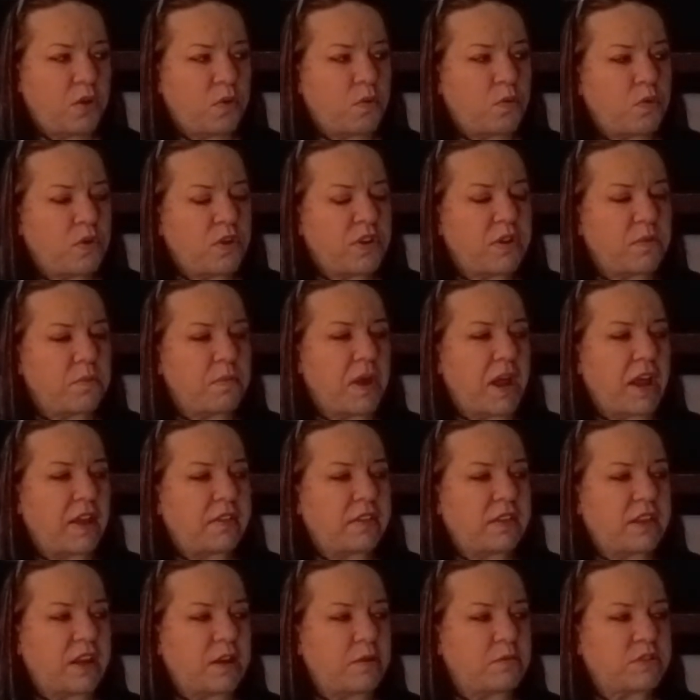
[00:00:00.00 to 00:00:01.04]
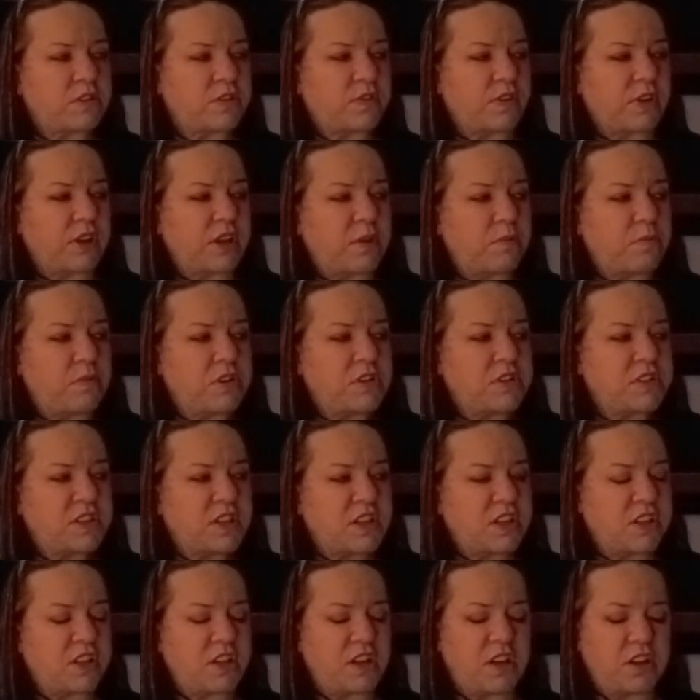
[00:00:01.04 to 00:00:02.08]
What are the main themes for Libras
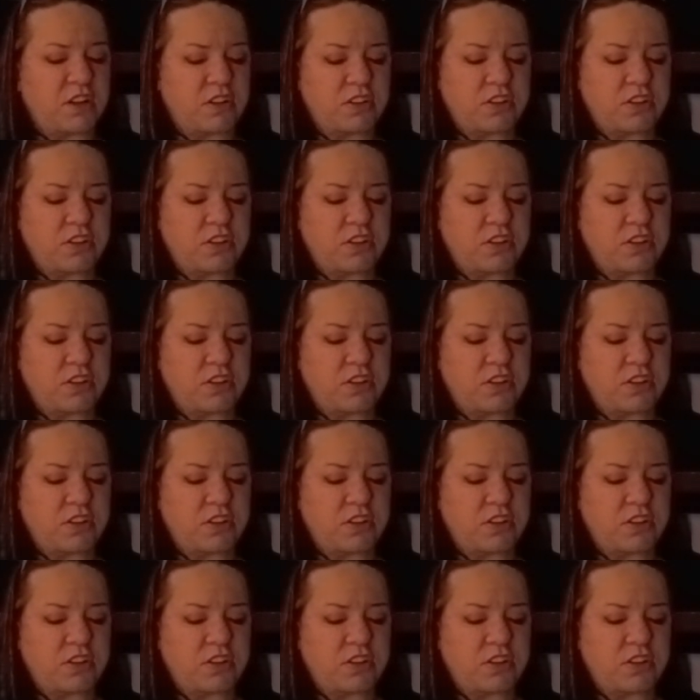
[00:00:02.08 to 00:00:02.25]
in the year